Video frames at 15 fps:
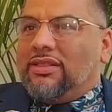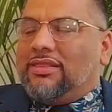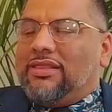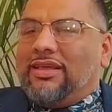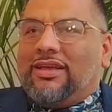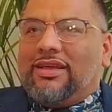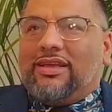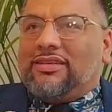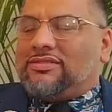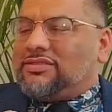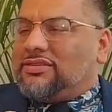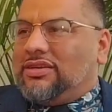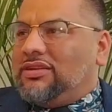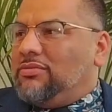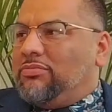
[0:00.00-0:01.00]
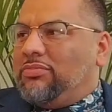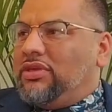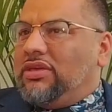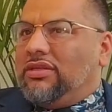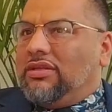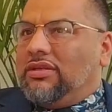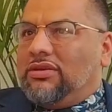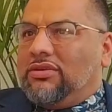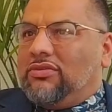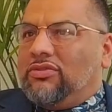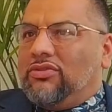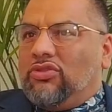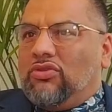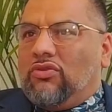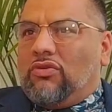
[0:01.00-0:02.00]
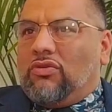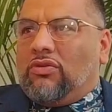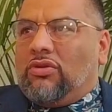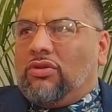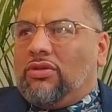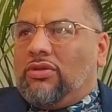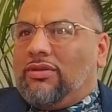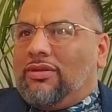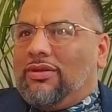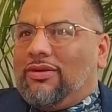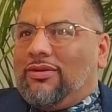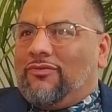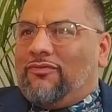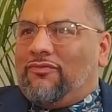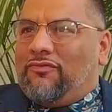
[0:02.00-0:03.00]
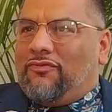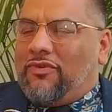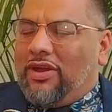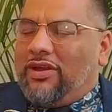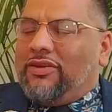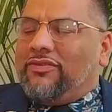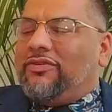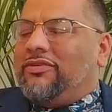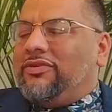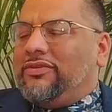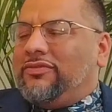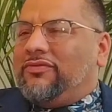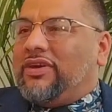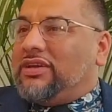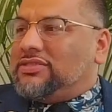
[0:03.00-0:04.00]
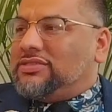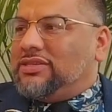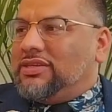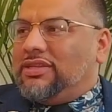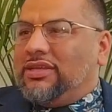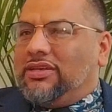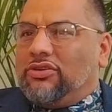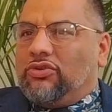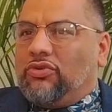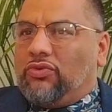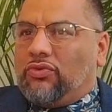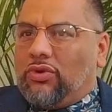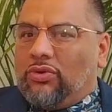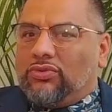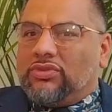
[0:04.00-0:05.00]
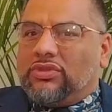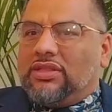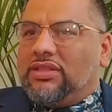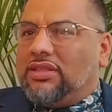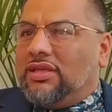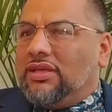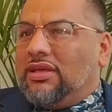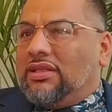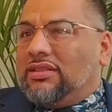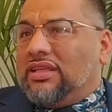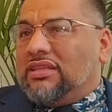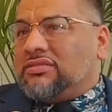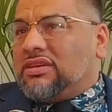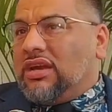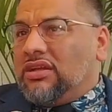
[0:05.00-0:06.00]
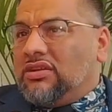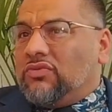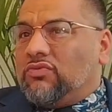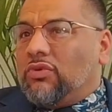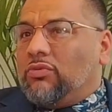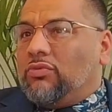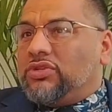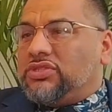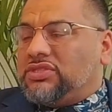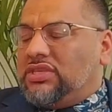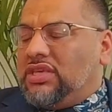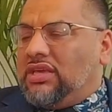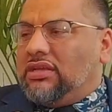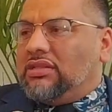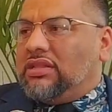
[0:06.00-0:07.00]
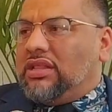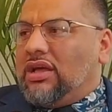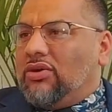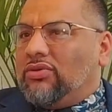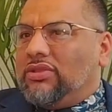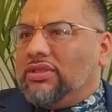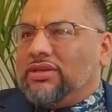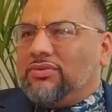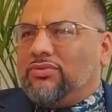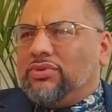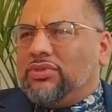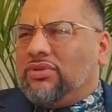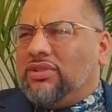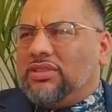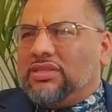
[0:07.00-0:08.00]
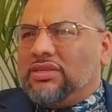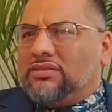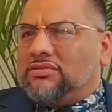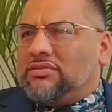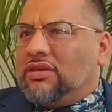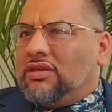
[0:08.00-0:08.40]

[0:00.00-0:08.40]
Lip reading: It's going to be a very, very fascinating growth, and that's kind of what we're seeing now, like with all these